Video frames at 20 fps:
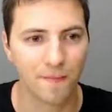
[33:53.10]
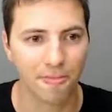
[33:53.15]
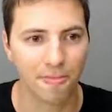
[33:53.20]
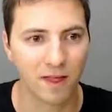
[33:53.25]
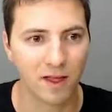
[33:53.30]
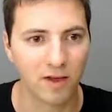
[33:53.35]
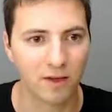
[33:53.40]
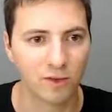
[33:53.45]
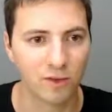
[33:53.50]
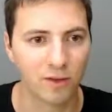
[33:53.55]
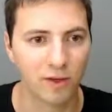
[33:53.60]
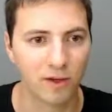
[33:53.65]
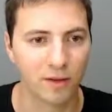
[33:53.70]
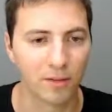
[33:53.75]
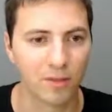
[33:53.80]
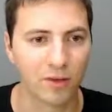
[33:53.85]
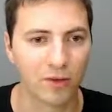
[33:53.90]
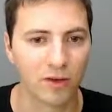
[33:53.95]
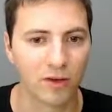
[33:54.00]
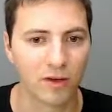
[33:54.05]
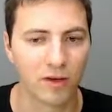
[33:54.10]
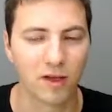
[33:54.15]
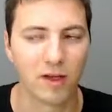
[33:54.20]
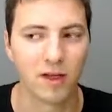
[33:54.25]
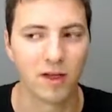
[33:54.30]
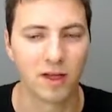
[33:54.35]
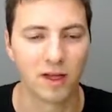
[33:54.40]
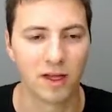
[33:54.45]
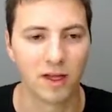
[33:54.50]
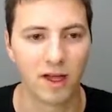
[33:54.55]
and do the import.
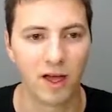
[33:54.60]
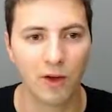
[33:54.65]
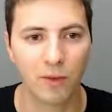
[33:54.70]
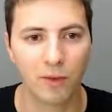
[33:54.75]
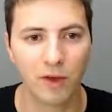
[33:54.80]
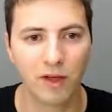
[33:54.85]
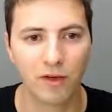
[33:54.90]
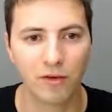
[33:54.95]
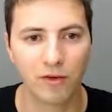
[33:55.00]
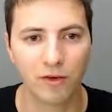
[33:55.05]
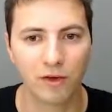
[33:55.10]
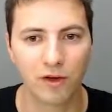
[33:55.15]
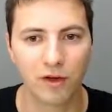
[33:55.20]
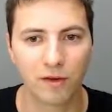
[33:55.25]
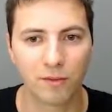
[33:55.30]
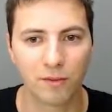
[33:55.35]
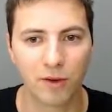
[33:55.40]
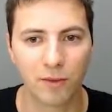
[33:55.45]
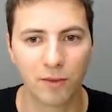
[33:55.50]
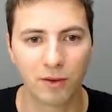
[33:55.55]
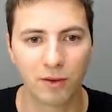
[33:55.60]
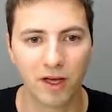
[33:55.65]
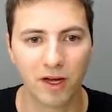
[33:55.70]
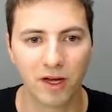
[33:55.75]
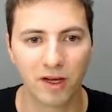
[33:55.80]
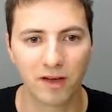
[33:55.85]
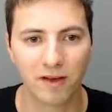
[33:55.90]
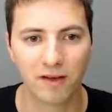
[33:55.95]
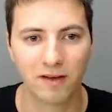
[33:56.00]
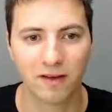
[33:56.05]
And now we have
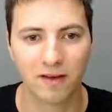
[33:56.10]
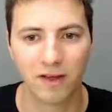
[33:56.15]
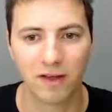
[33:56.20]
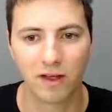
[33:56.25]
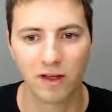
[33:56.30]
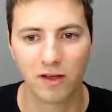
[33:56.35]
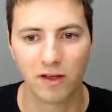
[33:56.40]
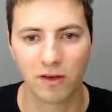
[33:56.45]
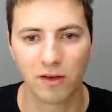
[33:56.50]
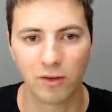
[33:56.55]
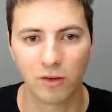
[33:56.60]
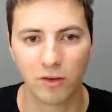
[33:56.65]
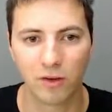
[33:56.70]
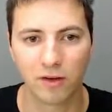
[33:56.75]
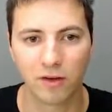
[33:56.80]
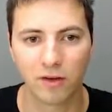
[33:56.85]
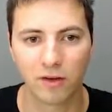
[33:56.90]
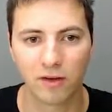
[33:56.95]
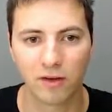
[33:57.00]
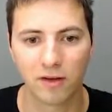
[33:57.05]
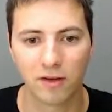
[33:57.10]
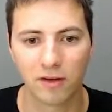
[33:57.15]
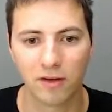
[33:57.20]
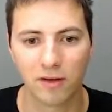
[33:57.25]
prepared all the